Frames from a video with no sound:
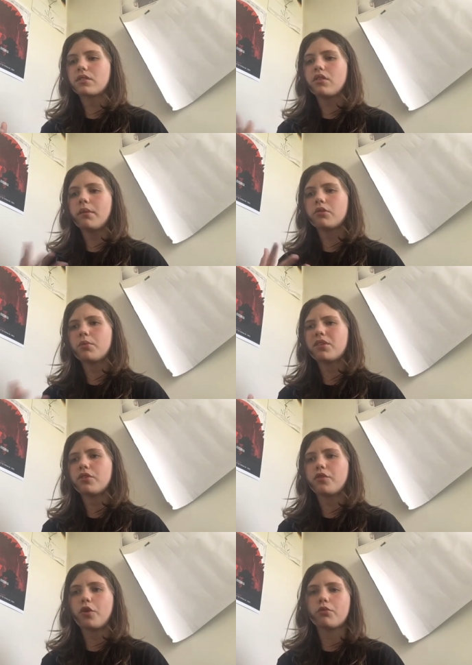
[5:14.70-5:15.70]
chapters 1 through
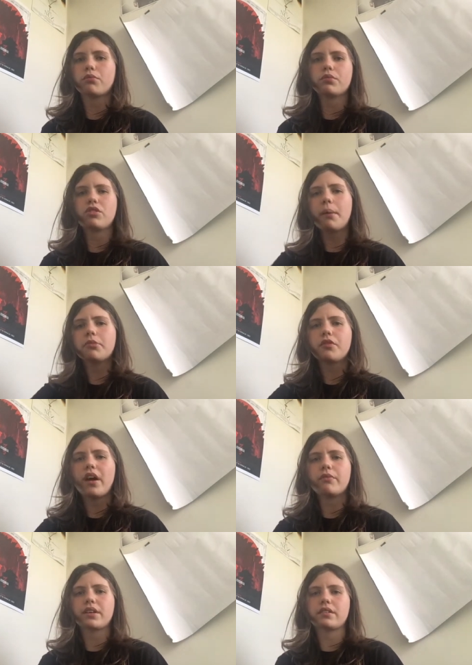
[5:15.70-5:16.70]
4. Chapter
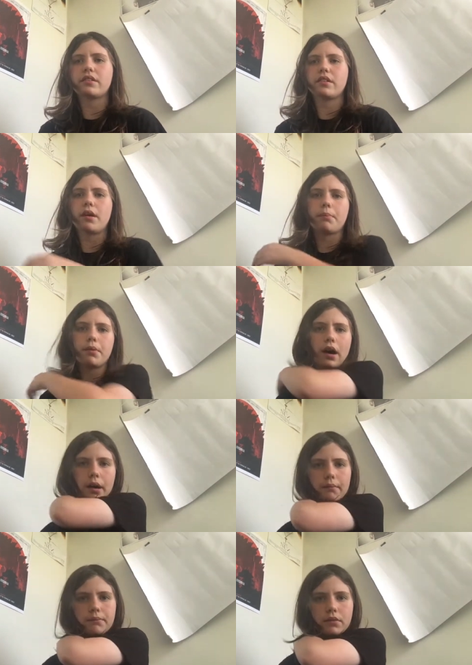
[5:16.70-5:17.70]
5 mixes it up
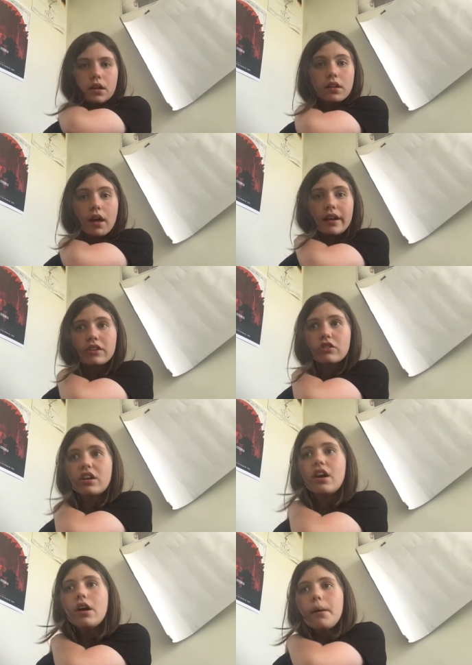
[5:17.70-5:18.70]
a lot actually,
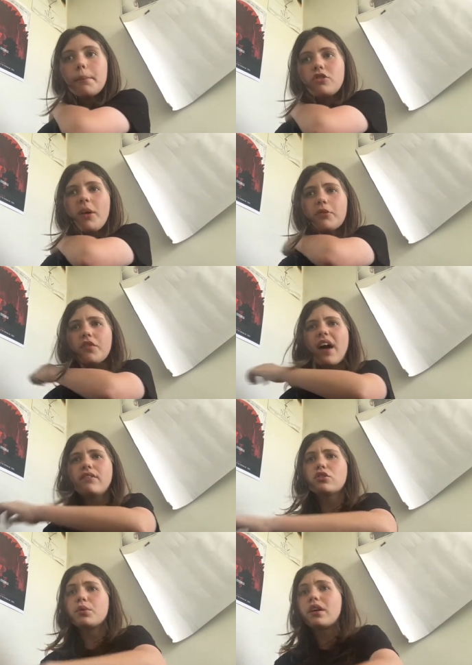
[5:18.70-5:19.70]
but chapter 5
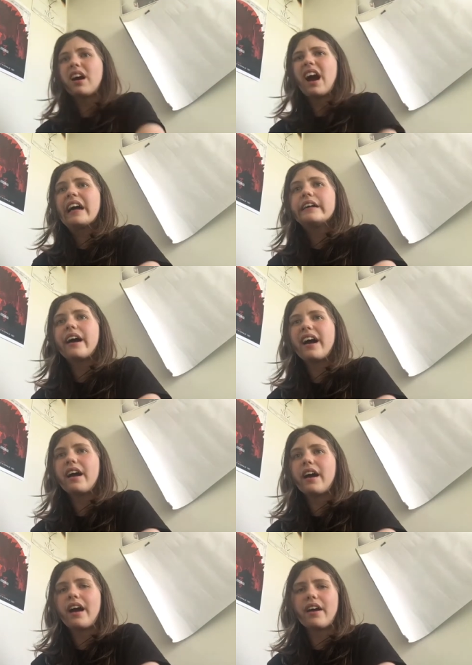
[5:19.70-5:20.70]
is where
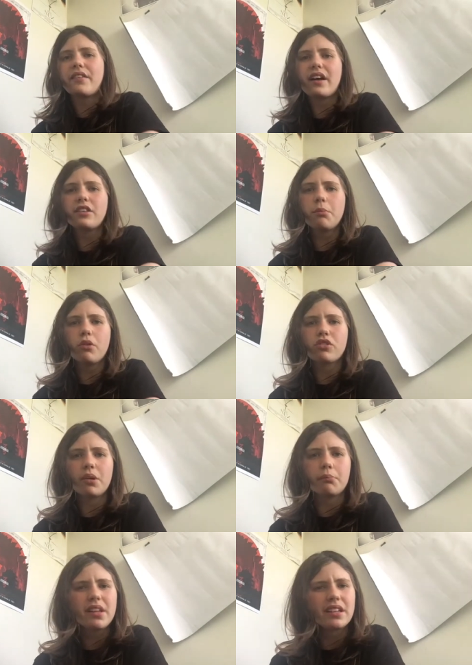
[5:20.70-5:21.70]
I've had the most
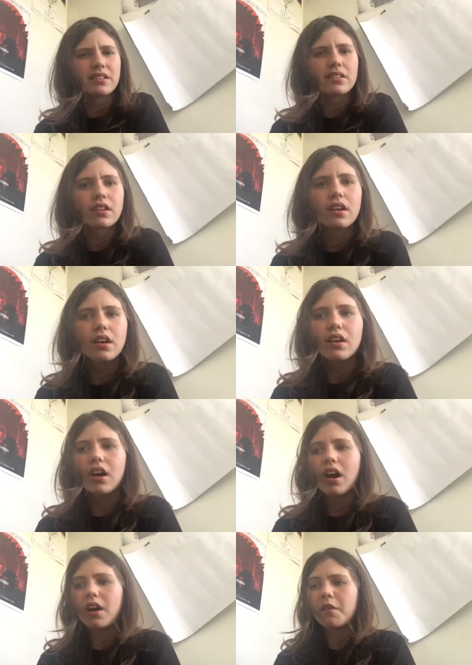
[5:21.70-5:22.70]
complaints.
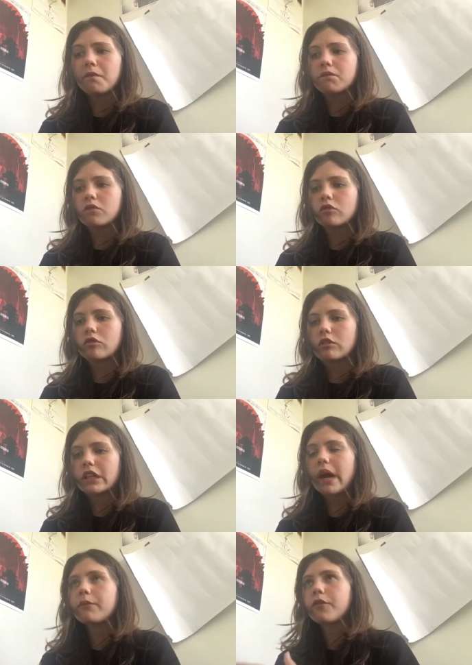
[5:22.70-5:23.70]
Um,
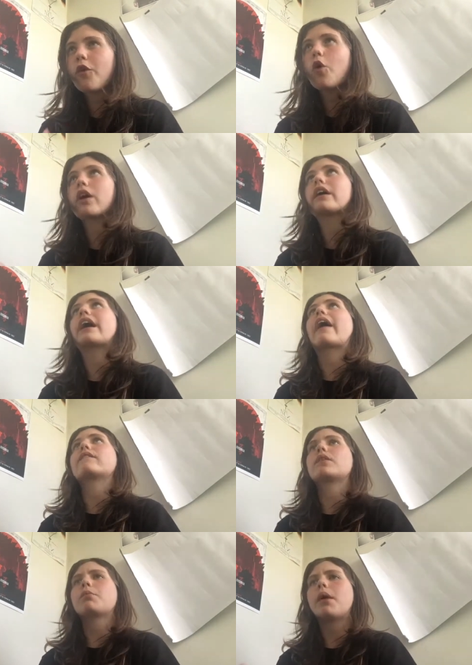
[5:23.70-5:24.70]
chapter 4
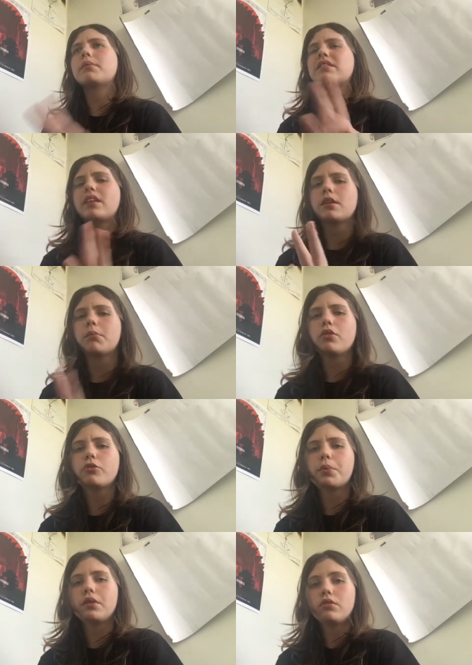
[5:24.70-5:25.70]
probably second most,
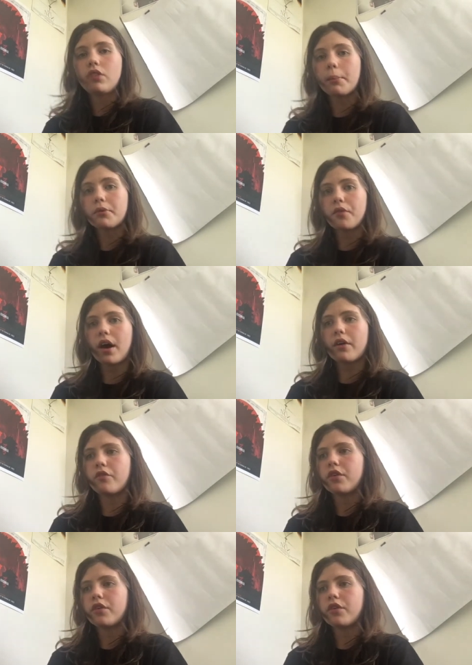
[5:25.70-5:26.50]
but chapter 5